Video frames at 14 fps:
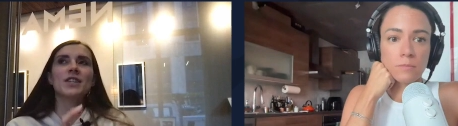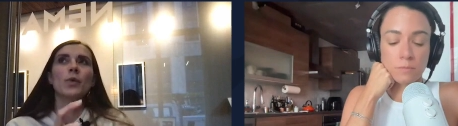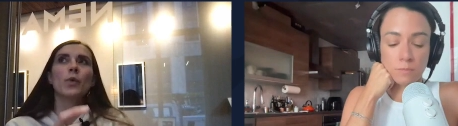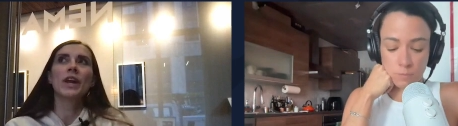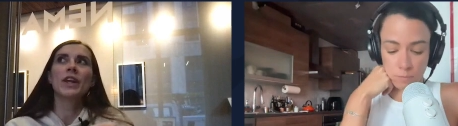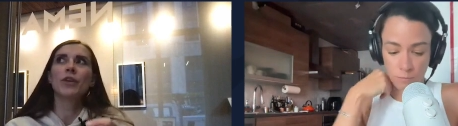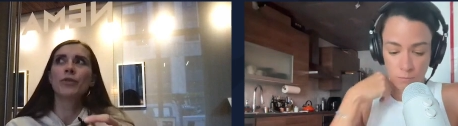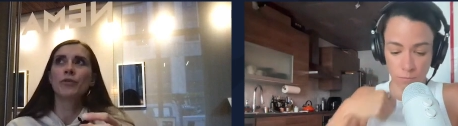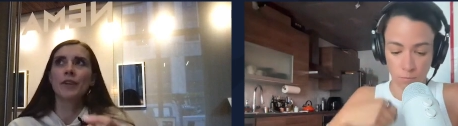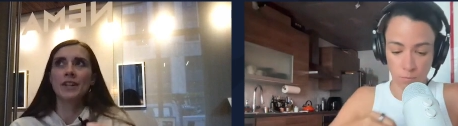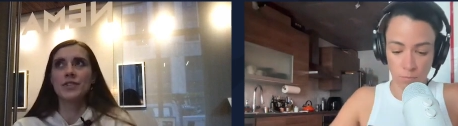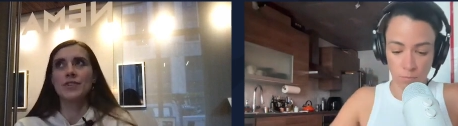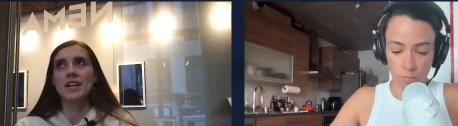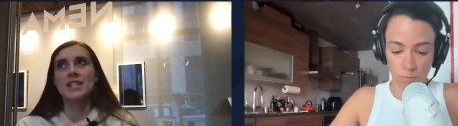Speaker 1: So when you
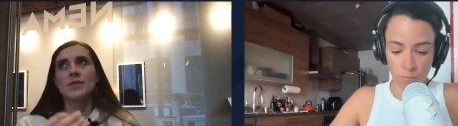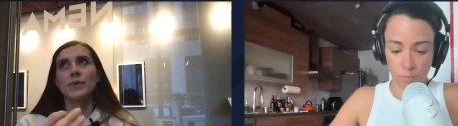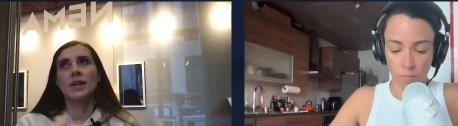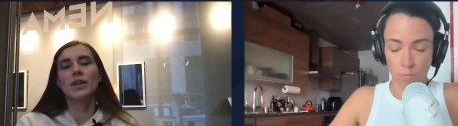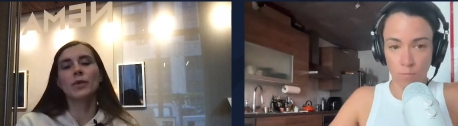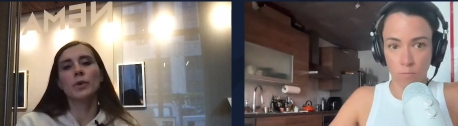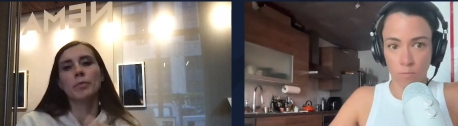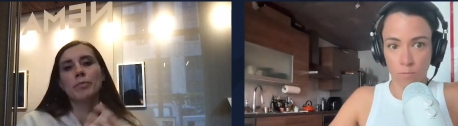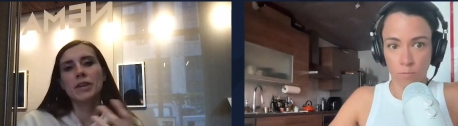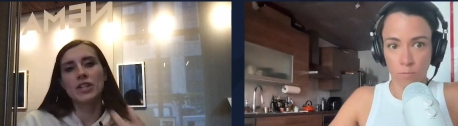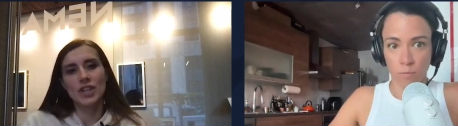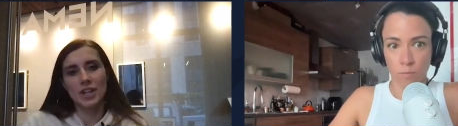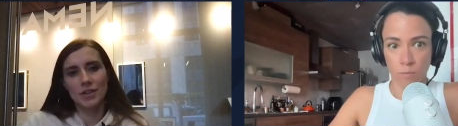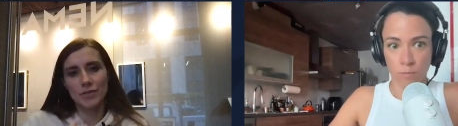fundraise, when you were
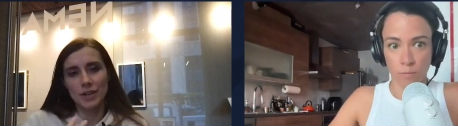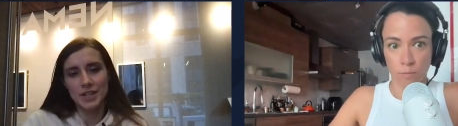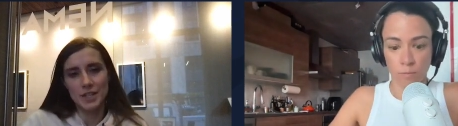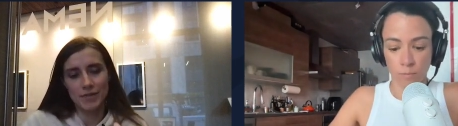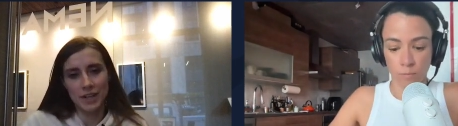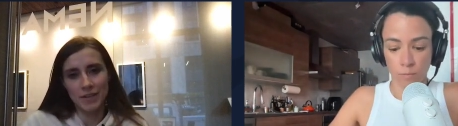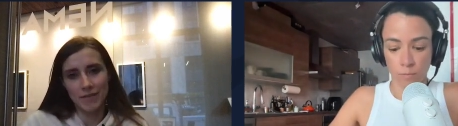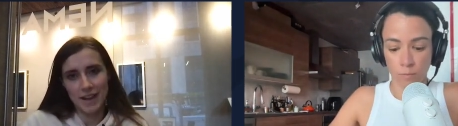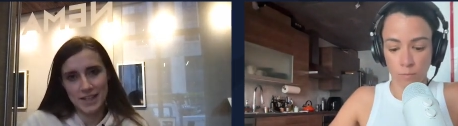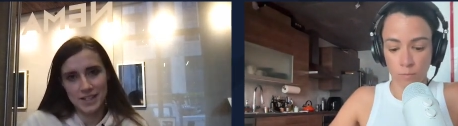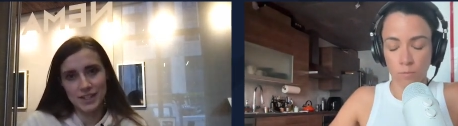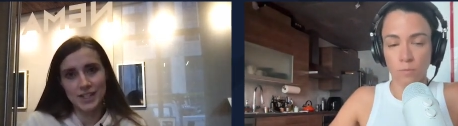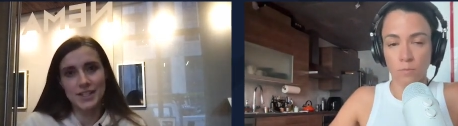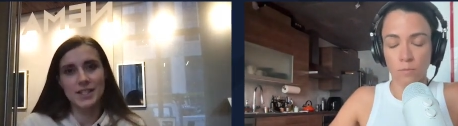pitching in front of
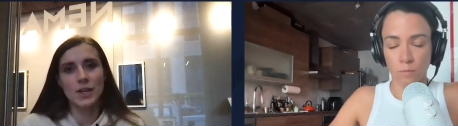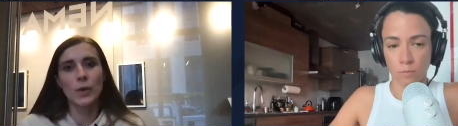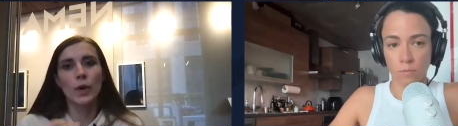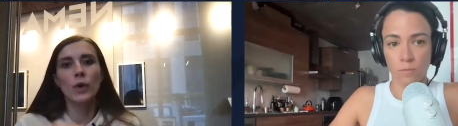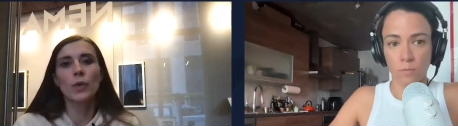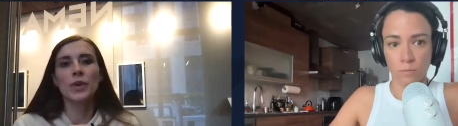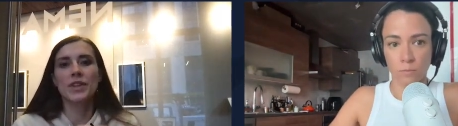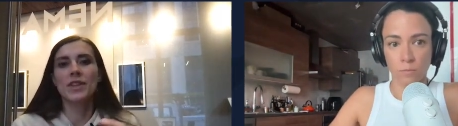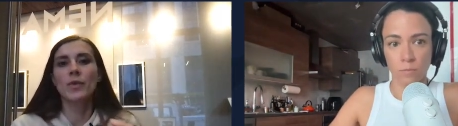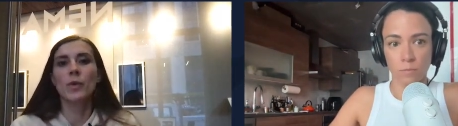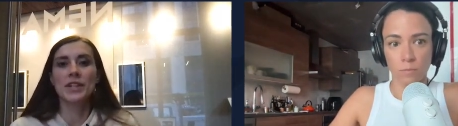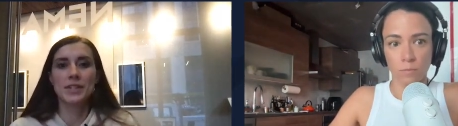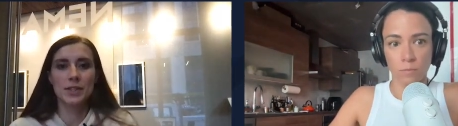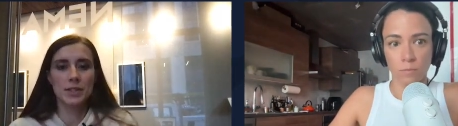investors, so who was the
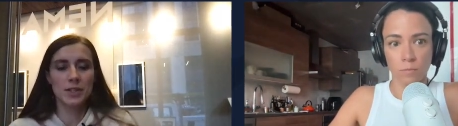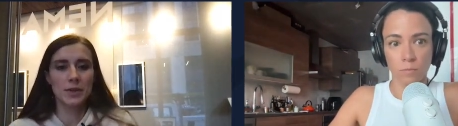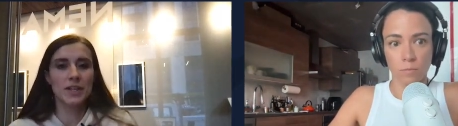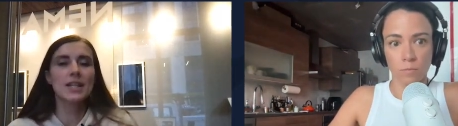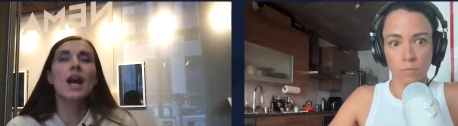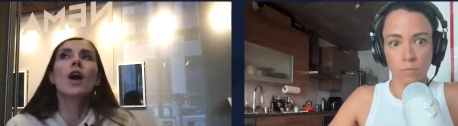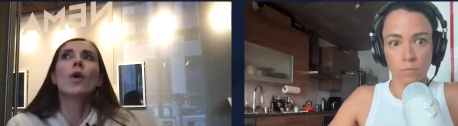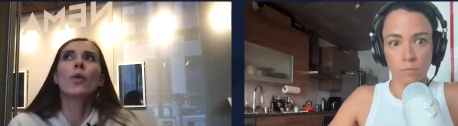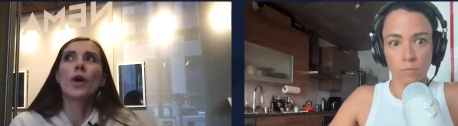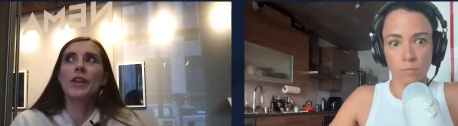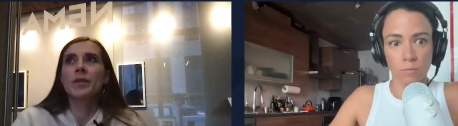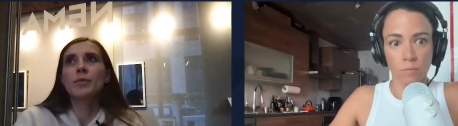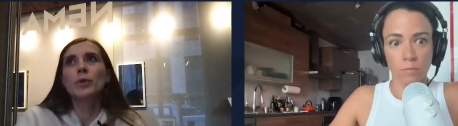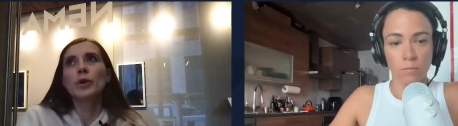one to do it? Was
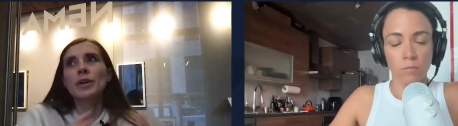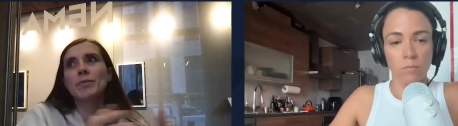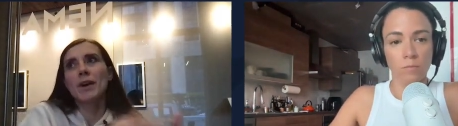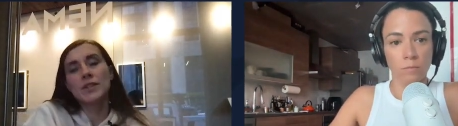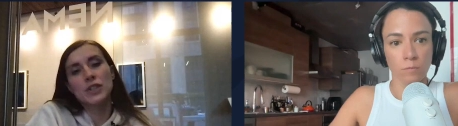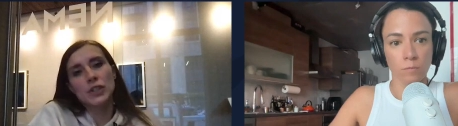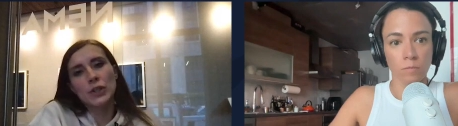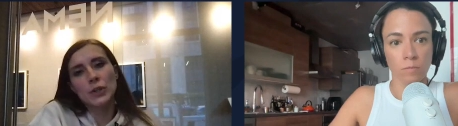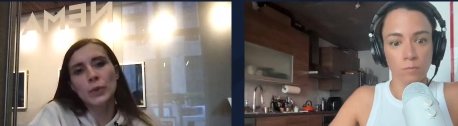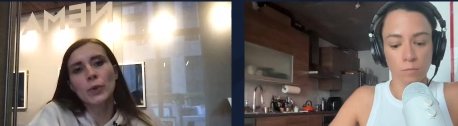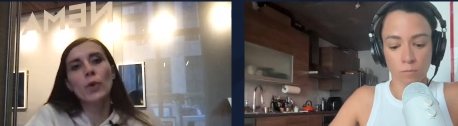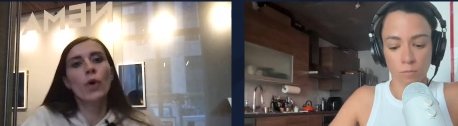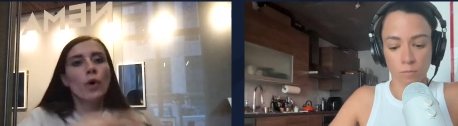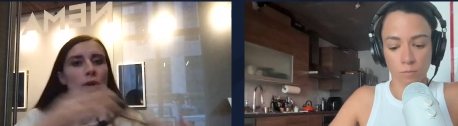it more about you
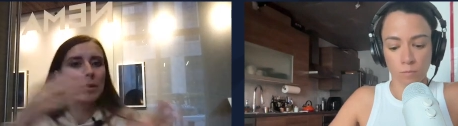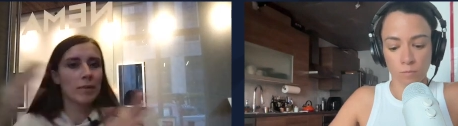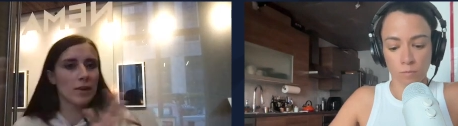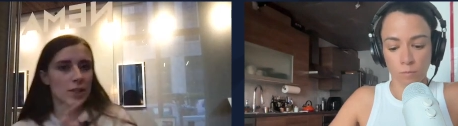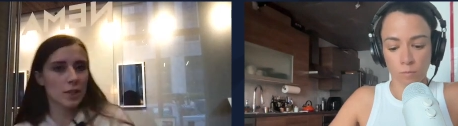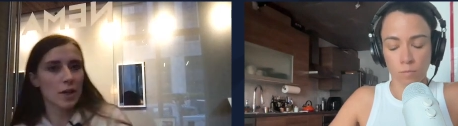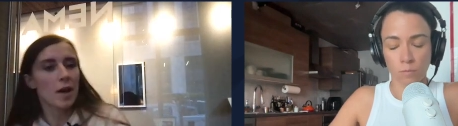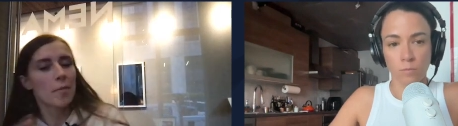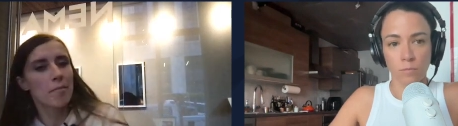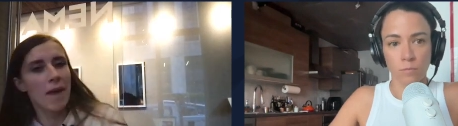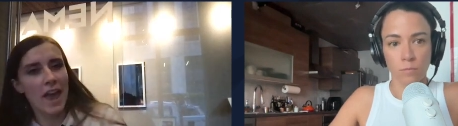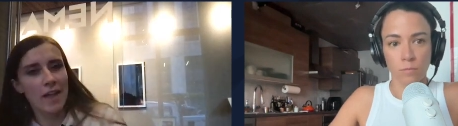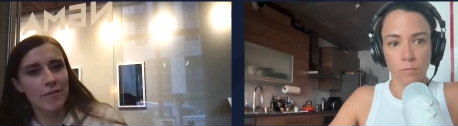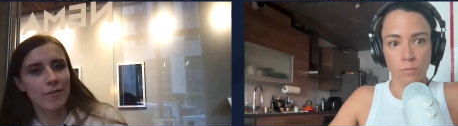or about your
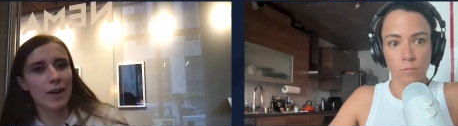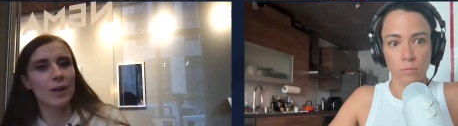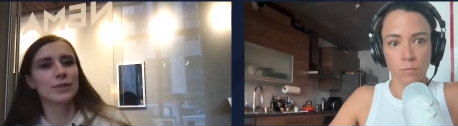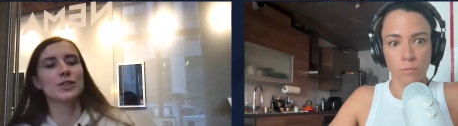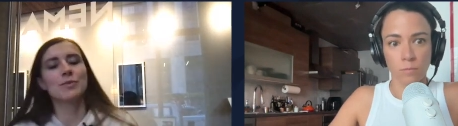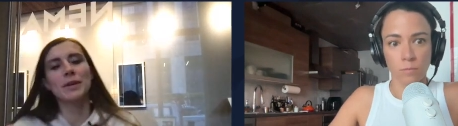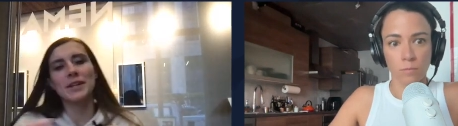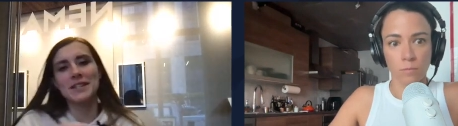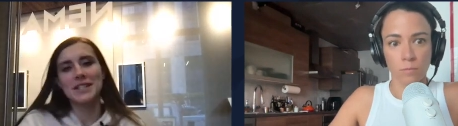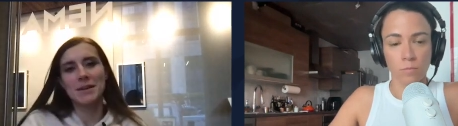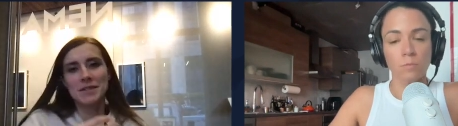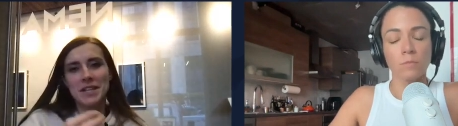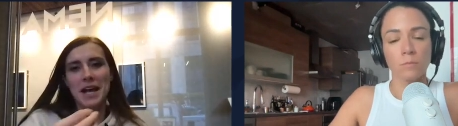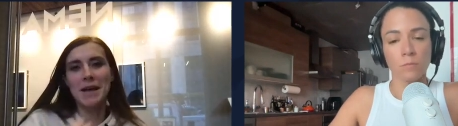male founders? Because
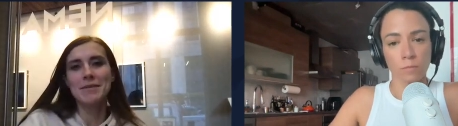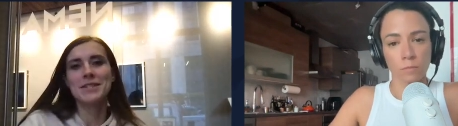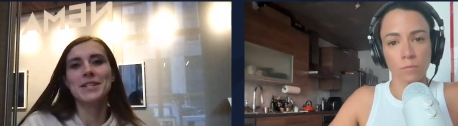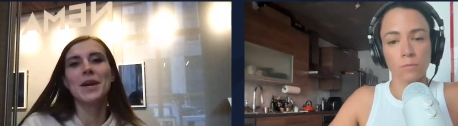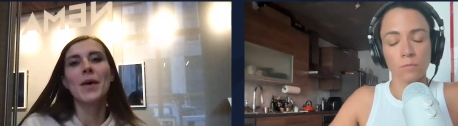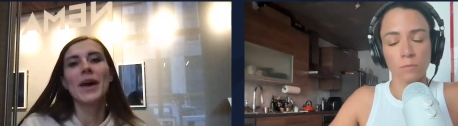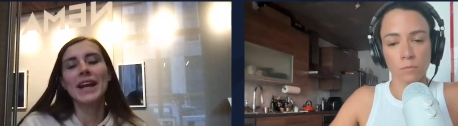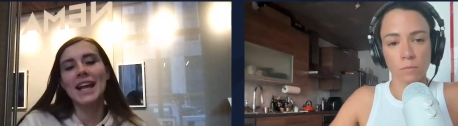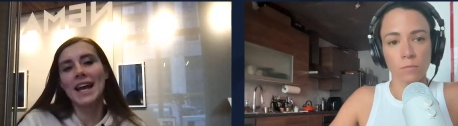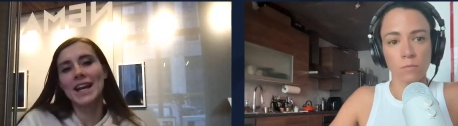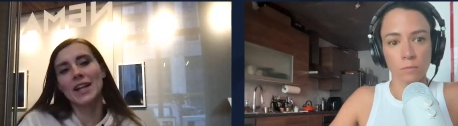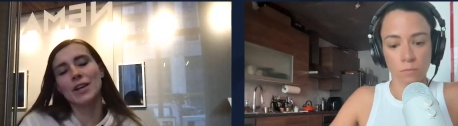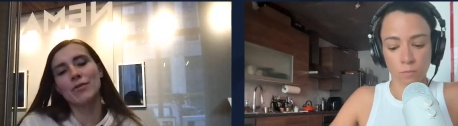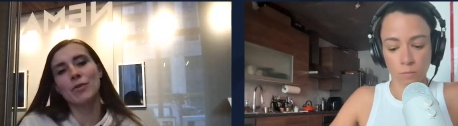sometimes, you know, I got
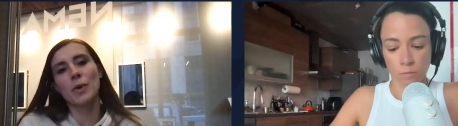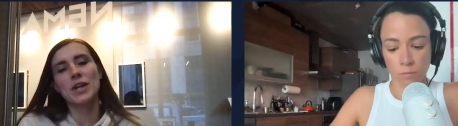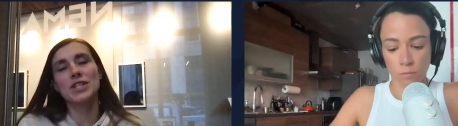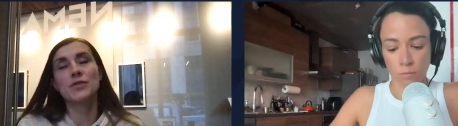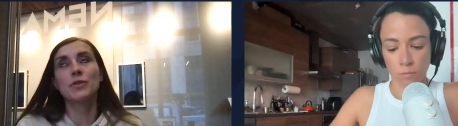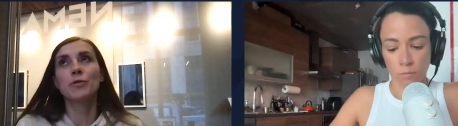a lot of questions